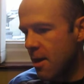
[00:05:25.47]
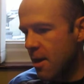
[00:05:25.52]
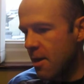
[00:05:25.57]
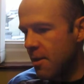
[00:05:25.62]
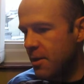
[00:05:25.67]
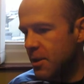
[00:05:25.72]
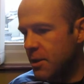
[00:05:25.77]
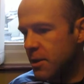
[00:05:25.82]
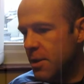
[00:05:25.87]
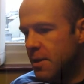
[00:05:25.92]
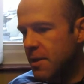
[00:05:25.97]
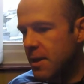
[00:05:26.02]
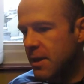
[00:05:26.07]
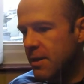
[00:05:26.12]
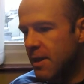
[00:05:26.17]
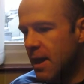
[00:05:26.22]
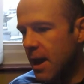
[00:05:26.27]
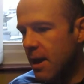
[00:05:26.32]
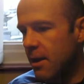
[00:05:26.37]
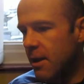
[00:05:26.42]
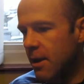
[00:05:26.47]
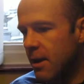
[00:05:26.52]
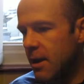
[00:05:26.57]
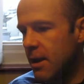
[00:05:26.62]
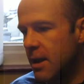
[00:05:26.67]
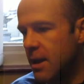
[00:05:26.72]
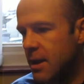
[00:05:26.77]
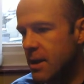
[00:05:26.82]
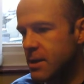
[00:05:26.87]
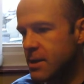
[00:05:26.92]
The other thing then
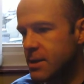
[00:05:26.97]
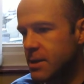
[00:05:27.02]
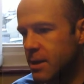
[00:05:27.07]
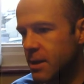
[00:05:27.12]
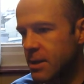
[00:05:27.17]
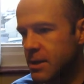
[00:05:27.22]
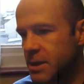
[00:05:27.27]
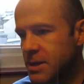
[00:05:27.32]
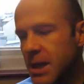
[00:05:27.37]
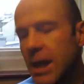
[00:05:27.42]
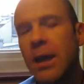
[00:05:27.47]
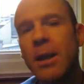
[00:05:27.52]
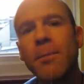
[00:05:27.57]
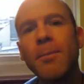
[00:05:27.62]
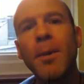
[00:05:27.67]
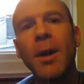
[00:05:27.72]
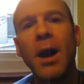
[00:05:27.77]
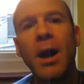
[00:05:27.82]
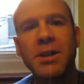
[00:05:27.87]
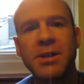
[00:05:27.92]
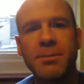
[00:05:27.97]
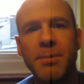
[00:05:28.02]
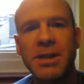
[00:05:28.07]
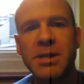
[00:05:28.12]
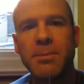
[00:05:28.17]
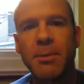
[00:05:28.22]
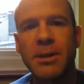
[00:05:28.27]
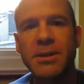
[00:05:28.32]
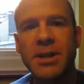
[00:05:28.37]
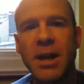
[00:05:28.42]
is, the second part to
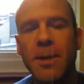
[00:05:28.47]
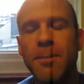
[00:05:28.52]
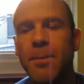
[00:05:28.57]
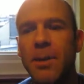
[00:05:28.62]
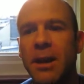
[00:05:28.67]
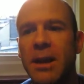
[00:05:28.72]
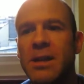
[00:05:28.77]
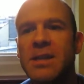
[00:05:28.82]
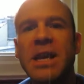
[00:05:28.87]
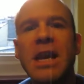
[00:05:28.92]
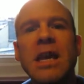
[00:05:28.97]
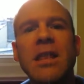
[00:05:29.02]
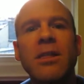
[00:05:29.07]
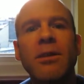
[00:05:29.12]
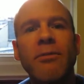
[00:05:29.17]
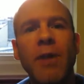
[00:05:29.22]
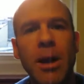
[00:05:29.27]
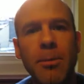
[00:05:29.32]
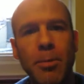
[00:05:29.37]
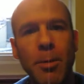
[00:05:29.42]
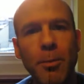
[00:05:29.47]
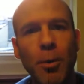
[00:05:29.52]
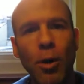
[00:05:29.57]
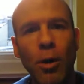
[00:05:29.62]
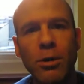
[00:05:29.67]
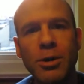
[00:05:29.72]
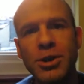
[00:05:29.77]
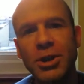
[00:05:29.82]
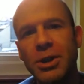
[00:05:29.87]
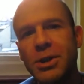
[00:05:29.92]
metabolic typing is eat the right
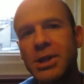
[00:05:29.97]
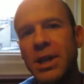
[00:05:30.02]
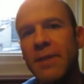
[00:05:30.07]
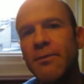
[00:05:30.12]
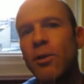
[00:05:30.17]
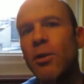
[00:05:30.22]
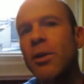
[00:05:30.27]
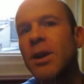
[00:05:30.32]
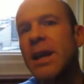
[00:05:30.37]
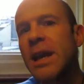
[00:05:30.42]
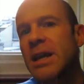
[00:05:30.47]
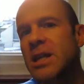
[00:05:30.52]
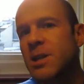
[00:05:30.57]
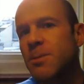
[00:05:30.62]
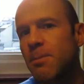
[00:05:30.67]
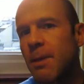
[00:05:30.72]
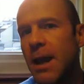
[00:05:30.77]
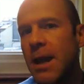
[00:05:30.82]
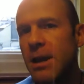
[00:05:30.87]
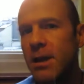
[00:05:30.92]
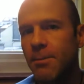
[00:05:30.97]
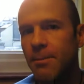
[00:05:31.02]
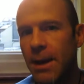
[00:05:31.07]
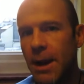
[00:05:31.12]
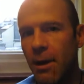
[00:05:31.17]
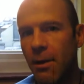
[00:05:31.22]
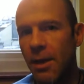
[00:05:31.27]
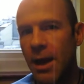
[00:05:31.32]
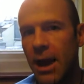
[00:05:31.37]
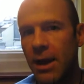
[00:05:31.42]
proportions, and I've already explained
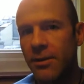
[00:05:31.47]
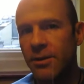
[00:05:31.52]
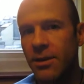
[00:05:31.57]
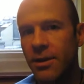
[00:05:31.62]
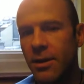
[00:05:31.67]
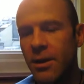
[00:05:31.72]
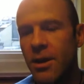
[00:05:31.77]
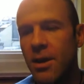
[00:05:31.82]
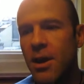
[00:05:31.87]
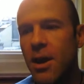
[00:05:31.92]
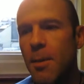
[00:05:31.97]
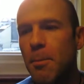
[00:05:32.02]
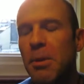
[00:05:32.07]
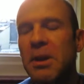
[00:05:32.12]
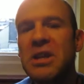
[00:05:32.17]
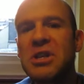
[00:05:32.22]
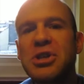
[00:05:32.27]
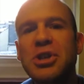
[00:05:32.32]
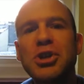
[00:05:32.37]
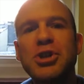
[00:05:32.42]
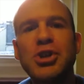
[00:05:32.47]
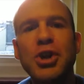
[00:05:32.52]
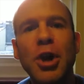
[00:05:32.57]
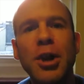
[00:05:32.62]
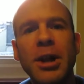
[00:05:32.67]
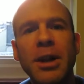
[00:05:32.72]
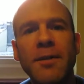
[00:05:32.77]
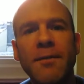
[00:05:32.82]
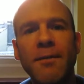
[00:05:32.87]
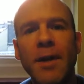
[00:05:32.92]
about that. But it's the
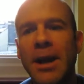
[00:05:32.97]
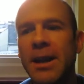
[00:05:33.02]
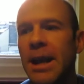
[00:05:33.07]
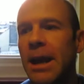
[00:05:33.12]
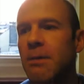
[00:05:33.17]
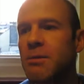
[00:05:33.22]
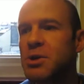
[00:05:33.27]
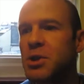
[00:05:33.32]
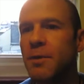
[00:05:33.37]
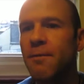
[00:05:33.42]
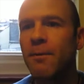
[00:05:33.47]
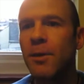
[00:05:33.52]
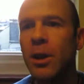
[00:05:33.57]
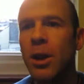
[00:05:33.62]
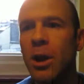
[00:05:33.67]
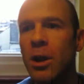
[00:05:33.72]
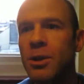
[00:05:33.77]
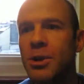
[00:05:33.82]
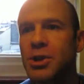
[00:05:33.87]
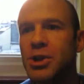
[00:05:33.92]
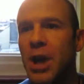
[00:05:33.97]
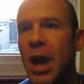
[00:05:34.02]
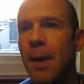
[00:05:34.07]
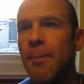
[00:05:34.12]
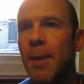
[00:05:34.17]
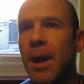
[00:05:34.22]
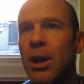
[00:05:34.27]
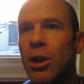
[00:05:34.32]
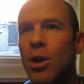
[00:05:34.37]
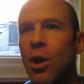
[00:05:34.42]
journey to find out. So for lunch, I
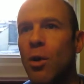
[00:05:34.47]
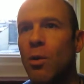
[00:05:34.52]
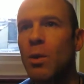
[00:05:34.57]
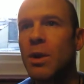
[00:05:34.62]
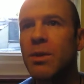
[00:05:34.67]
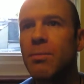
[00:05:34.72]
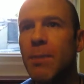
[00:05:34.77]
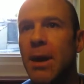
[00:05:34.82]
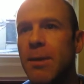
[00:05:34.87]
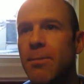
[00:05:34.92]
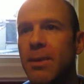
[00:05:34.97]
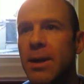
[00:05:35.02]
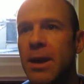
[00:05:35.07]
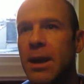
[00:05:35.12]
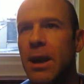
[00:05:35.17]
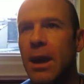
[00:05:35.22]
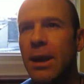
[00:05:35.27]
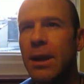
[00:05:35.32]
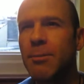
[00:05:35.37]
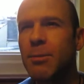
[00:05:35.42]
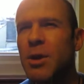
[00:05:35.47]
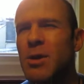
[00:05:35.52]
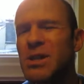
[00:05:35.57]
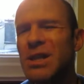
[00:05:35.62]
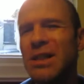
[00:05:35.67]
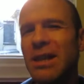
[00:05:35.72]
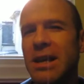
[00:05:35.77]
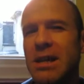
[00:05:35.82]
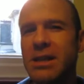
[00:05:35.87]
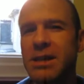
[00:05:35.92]
might go with maybe, and I'm
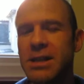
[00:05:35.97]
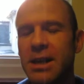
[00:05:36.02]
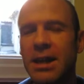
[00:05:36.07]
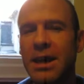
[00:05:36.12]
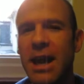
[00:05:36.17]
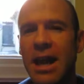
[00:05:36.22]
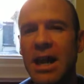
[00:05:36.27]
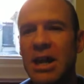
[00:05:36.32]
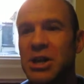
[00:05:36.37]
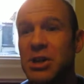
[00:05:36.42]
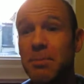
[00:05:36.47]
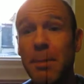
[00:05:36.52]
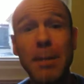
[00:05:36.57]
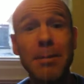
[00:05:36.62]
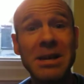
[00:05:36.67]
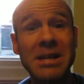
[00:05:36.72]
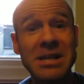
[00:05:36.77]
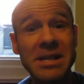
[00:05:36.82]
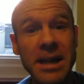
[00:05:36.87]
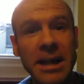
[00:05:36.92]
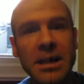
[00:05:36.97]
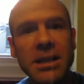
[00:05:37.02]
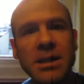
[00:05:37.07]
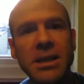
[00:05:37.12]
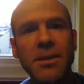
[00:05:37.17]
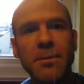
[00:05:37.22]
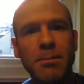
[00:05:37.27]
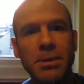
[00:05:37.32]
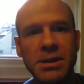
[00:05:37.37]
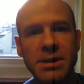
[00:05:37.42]
using these as a gauge, maybe
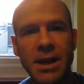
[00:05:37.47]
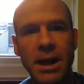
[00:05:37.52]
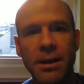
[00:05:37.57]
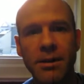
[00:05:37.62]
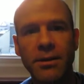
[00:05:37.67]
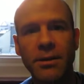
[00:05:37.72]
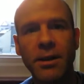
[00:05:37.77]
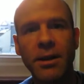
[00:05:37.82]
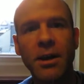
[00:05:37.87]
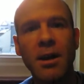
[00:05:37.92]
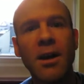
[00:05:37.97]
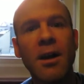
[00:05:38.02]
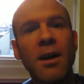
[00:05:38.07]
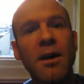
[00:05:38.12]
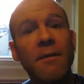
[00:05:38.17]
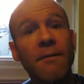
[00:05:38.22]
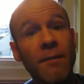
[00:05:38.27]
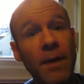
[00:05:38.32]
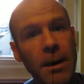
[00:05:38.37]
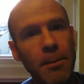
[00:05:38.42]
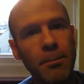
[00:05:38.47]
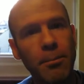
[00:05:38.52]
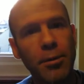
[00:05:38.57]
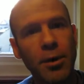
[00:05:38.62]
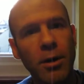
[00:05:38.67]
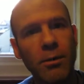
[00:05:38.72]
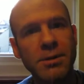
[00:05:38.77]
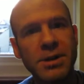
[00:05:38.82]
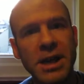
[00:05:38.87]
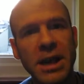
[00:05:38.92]
60% fat and
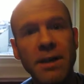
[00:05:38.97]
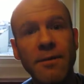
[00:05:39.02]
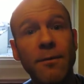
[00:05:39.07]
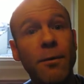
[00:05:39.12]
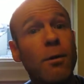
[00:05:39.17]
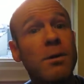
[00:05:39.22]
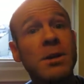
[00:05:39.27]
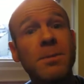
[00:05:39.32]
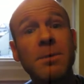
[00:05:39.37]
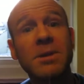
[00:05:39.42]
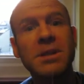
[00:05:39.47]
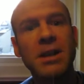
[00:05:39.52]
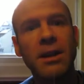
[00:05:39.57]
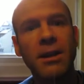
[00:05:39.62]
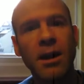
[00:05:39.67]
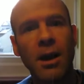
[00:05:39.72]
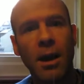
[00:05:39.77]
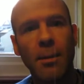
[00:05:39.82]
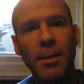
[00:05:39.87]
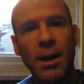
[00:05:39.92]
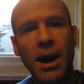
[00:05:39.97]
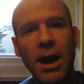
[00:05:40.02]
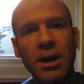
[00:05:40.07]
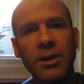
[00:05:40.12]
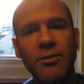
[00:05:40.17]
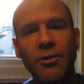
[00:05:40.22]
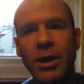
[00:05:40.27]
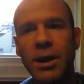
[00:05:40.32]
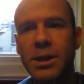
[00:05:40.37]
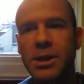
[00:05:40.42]
protein, 40%
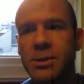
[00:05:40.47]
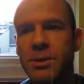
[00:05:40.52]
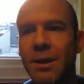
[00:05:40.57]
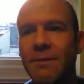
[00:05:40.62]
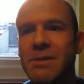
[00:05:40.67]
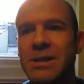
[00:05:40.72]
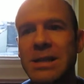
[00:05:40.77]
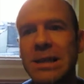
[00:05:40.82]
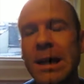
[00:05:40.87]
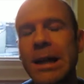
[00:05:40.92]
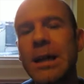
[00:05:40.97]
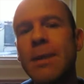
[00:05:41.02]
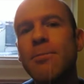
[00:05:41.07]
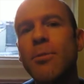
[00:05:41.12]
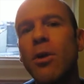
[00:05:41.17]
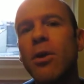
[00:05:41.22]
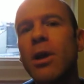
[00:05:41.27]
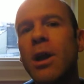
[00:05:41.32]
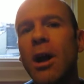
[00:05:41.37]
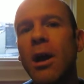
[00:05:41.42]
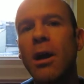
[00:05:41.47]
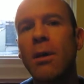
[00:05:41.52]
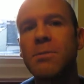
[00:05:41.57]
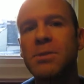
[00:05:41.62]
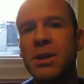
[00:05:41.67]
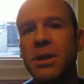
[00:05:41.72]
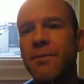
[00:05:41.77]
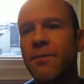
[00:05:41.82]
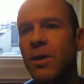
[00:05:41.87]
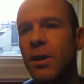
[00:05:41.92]
carbohydrates. So I have slightly more
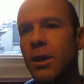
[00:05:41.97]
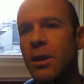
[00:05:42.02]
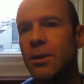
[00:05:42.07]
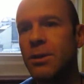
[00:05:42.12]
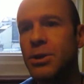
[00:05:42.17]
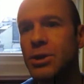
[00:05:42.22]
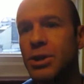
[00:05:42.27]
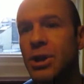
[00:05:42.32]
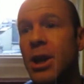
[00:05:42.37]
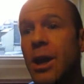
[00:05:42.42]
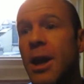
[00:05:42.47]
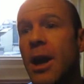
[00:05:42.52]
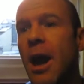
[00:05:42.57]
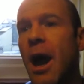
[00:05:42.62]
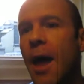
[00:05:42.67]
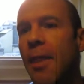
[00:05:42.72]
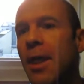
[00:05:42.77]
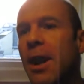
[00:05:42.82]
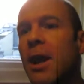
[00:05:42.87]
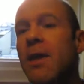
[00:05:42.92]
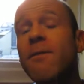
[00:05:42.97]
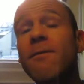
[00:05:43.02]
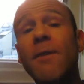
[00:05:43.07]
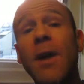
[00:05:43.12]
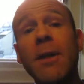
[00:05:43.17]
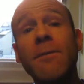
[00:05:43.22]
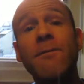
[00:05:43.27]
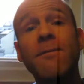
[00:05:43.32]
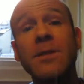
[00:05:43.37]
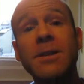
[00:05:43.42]
carbs in for lunch. And then I
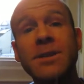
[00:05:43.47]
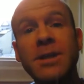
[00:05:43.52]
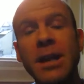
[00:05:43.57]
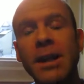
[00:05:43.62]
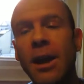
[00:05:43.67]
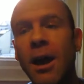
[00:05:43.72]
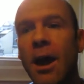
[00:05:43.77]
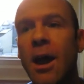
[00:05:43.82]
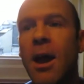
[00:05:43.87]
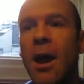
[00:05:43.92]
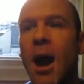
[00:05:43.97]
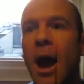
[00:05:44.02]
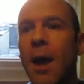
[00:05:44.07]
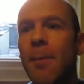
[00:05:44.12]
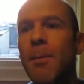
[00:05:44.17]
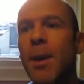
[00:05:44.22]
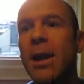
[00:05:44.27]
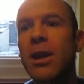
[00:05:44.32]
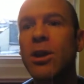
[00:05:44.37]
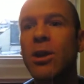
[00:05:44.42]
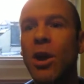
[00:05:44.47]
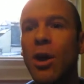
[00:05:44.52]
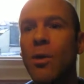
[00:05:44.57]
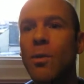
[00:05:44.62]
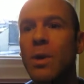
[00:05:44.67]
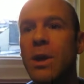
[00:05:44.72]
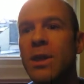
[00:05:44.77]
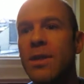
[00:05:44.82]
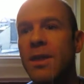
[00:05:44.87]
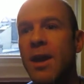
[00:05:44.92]
find for dinner, I might go
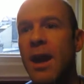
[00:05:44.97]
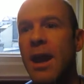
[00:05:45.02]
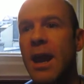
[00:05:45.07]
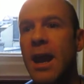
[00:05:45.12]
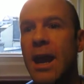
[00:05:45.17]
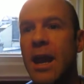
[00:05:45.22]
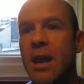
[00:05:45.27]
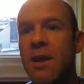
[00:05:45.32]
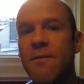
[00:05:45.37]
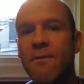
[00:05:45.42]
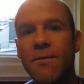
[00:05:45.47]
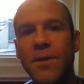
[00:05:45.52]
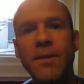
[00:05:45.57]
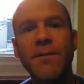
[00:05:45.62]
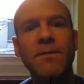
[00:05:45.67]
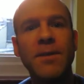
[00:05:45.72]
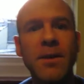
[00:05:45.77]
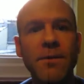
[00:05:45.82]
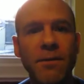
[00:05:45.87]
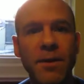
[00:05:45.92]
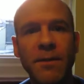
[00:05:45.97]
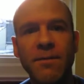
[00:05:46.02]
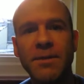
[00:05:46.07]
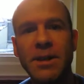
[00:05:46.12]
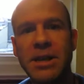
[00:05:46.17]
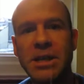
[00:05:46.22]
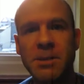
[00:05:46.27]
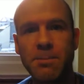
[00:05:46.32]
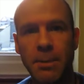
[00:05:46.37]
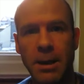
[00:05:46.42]
with a
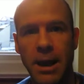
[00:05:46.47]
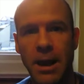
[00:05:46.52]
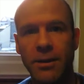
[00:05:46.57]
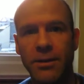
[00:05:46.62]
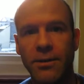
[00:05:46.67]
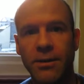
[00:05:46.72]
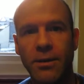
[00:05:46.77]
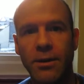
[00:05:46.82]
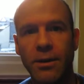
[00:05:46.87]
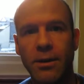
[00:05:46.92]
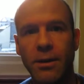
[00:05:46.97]
50-50 split.